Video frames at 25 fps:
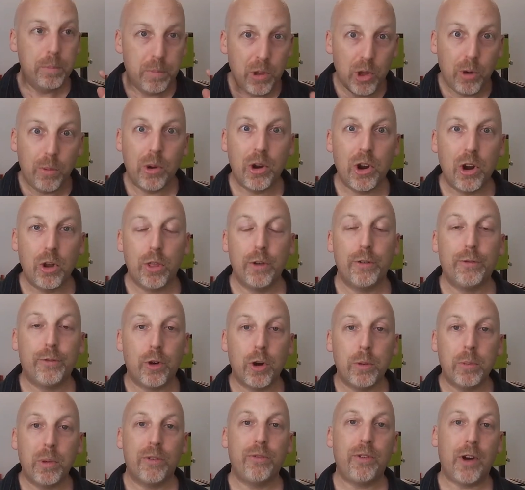Bill Morneau, the
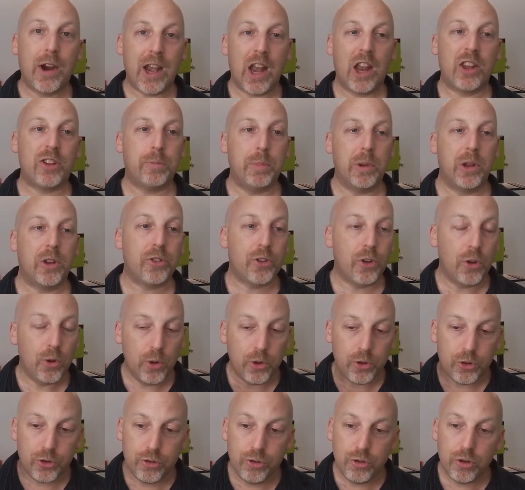former finance minister,
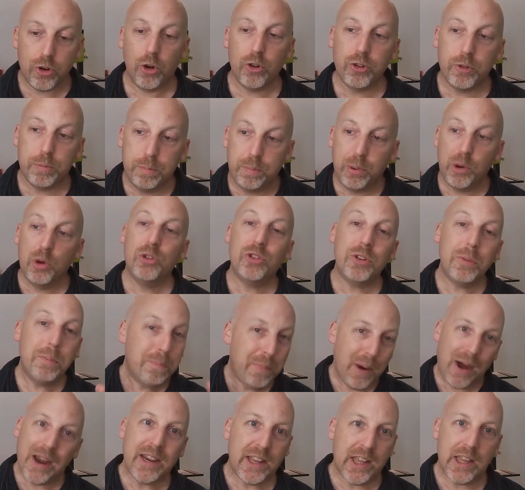who is Trudeau's
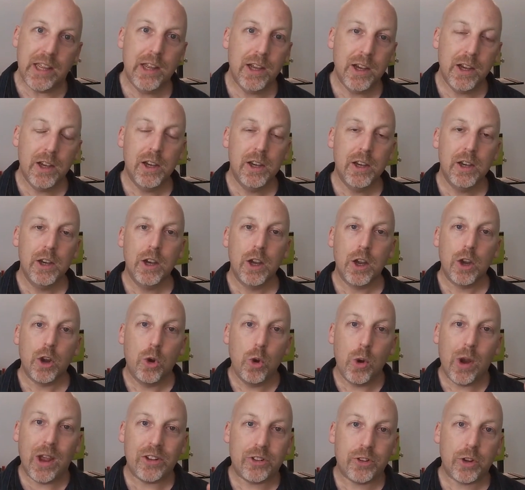bosom buddy,
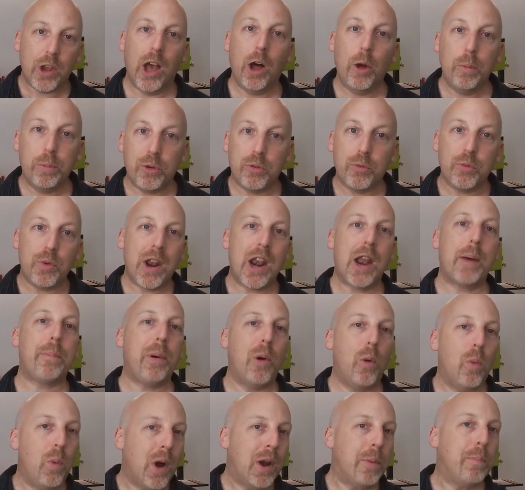who has helped run
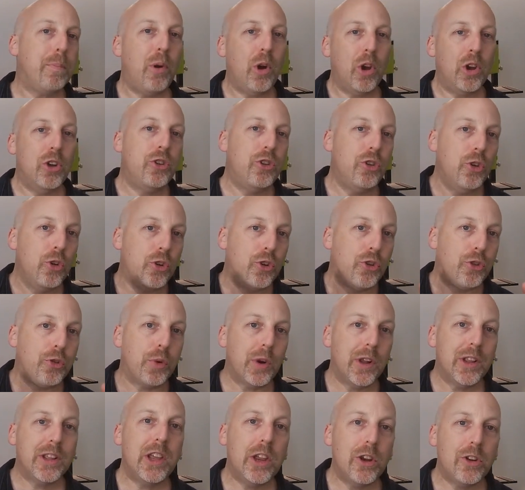up a $1.2
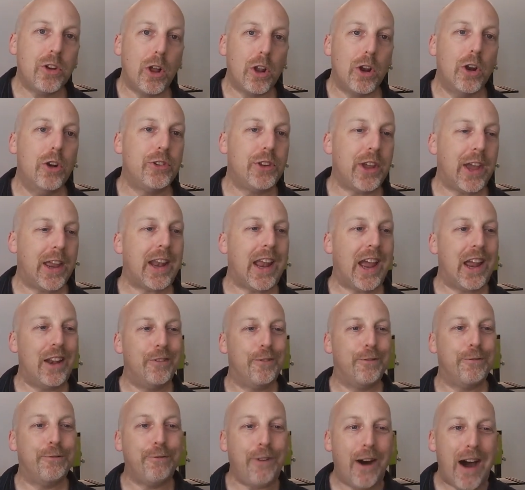trillion debt,
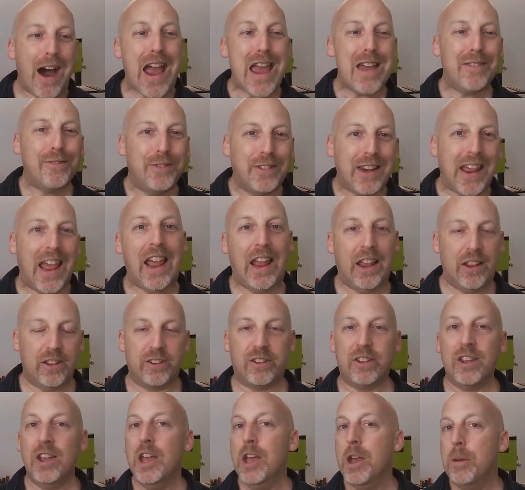and 5
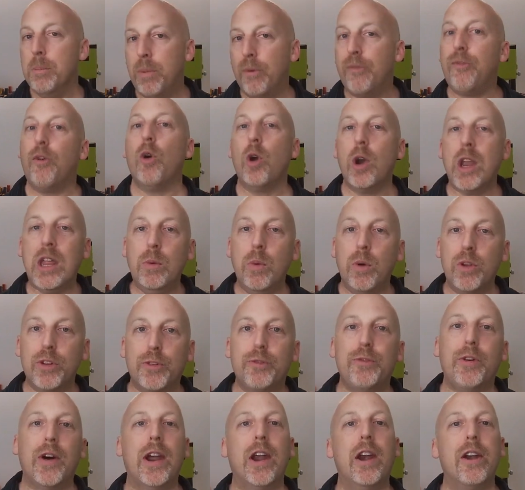days before he
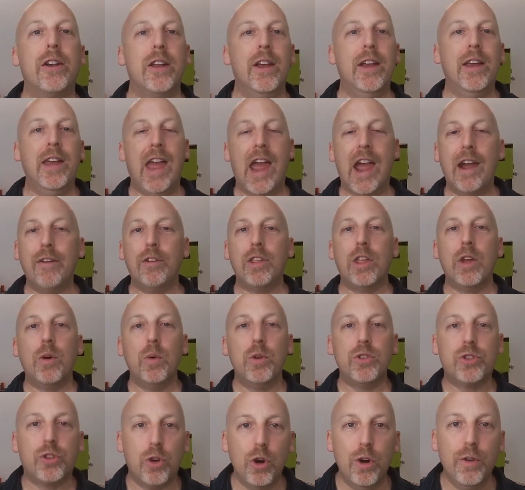was fired, everything
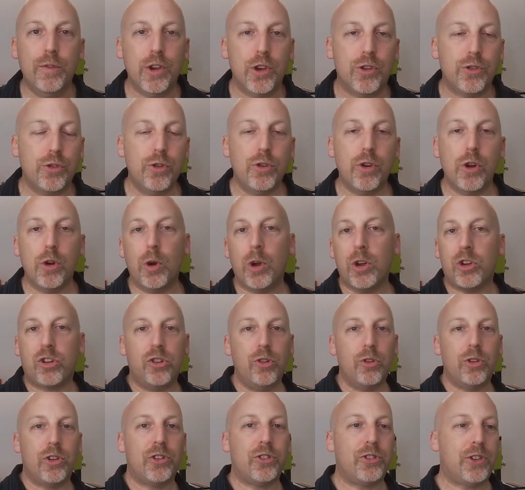was groovy. Trudeau
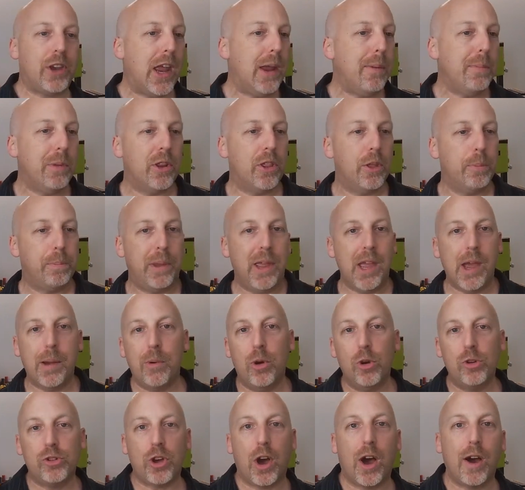issued a statement. The
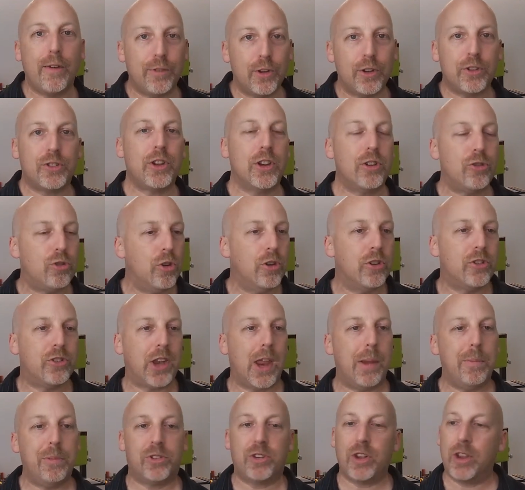PMO's office issued a
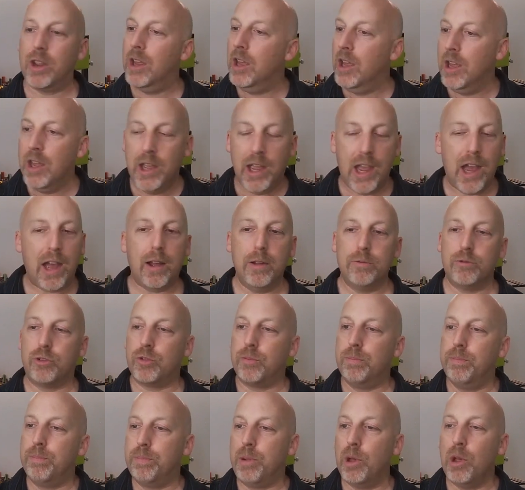statement saying, yeah,
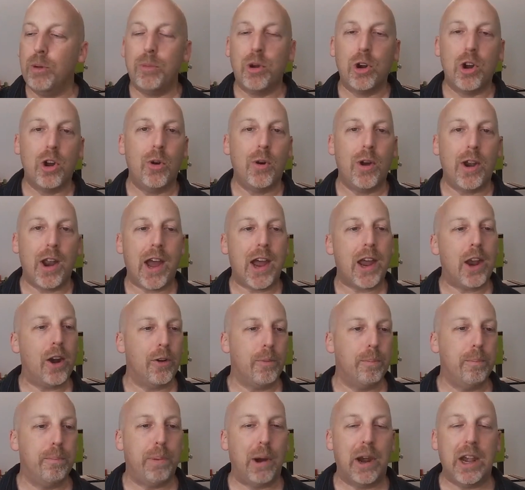Bill Morneau and I
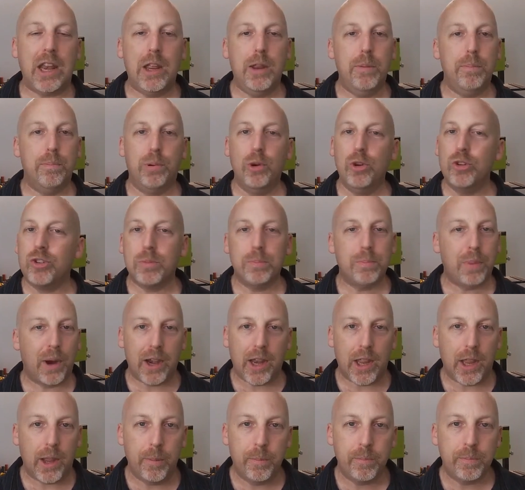are bosom
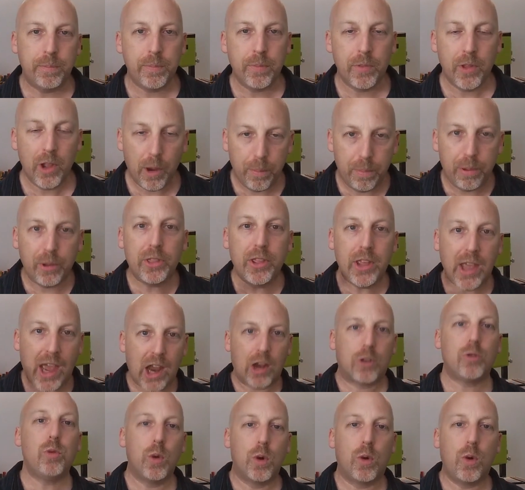buddy. I'll put the
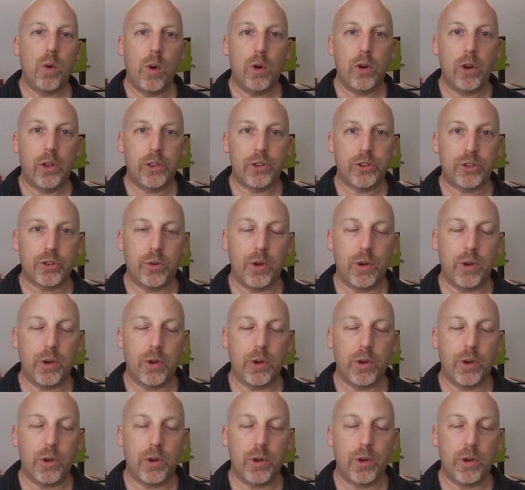actual quote on the